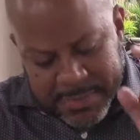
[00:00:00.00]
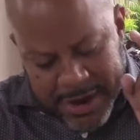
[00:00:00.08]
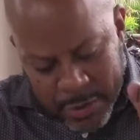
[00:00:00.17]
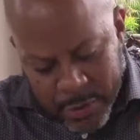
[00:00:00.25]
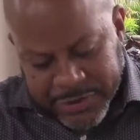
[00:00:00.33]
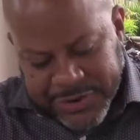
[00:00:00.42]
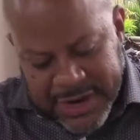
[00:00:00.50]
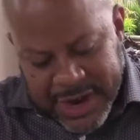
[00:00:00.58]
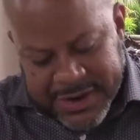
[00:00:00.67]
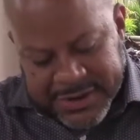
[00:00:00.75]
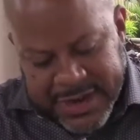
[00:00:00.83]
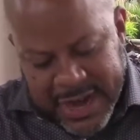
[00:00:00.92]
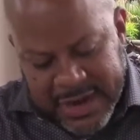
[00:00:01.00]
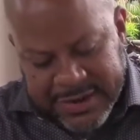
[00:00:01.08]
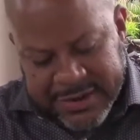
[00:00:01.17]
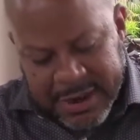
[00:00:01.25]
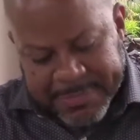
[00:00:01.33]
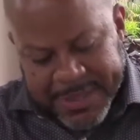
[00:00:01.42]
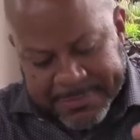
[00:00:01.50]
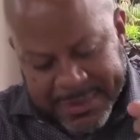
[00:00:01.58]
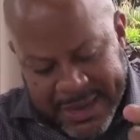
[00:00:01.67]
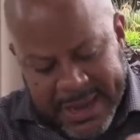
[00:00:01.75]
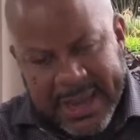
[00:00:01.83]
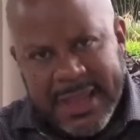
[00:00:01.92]
But I want you to understand something.
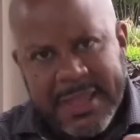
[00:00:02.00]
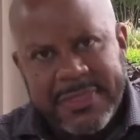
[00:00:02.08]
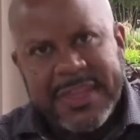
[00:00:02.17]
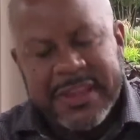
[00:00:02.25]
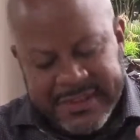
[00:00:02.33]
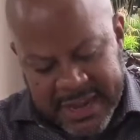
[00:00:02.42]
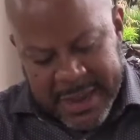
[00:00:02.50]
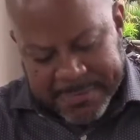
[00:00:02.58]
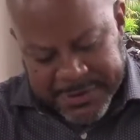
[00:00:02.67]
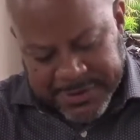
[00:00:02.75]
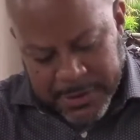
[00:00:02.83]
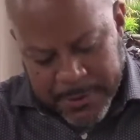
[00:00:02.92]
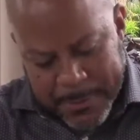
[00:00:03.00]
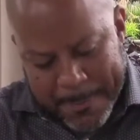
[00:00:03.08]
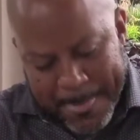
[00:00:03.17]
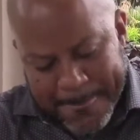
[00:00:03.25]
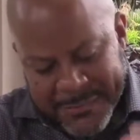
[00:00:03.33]
In this episode,